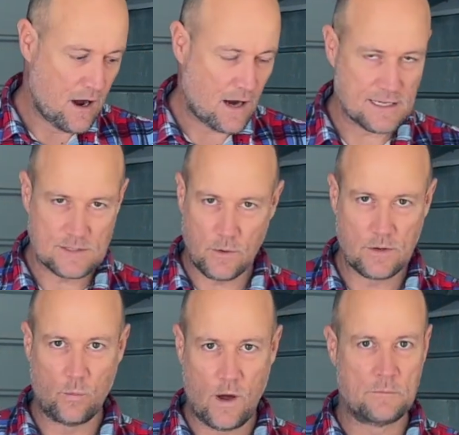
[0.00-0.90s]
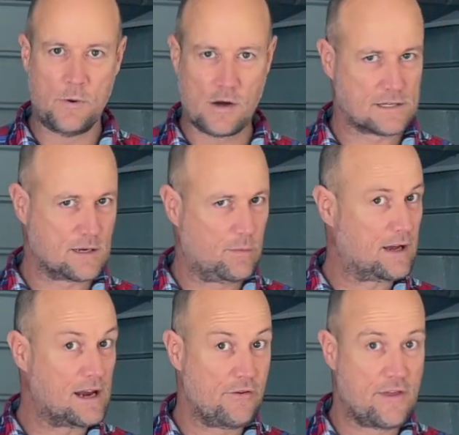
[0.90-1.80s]
I just wanted one box I could
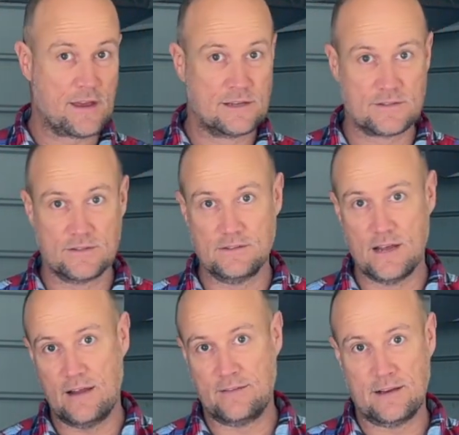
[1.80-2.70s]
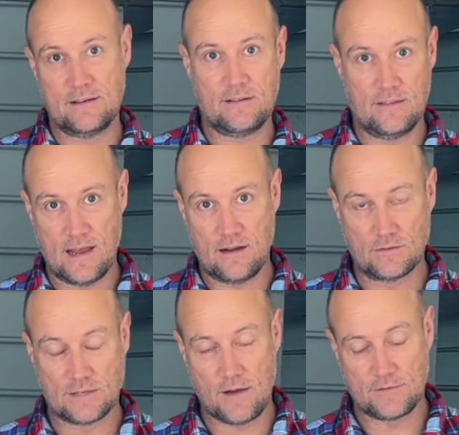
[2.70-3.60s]
plug everything into, and then that
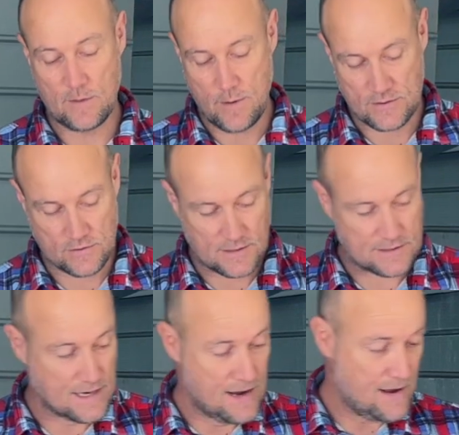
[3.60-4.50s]
looked after the batteries.